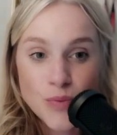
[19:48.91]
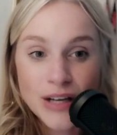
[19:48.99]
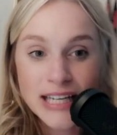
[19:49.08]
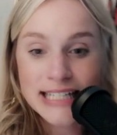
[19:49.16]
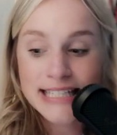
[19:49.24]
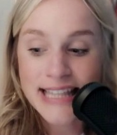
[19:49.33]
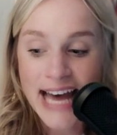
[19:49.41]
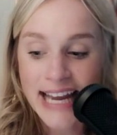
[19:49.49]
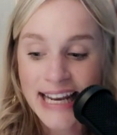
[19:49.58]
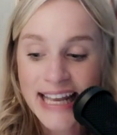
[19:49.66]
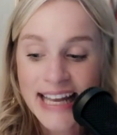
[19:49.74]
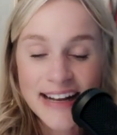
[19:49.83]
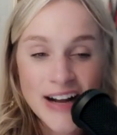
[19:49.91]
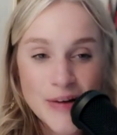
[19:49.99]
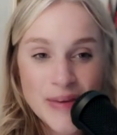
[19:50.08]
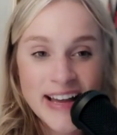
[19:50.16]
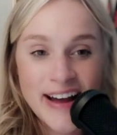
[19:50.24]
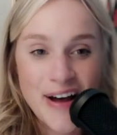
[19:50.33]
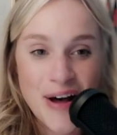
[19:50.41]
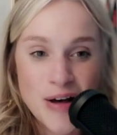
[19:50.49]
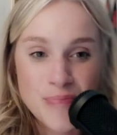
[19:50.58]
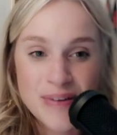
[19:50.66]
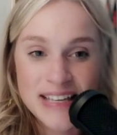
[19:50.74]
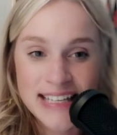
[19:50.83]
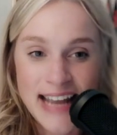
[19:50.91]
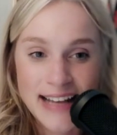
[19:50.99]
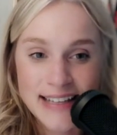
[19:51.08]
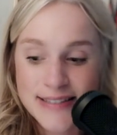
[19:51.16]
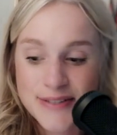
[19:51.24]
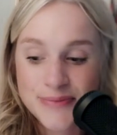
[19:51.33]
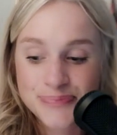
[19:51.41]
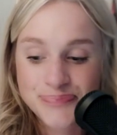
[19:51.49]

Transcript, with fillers: We'll get into that coming up next.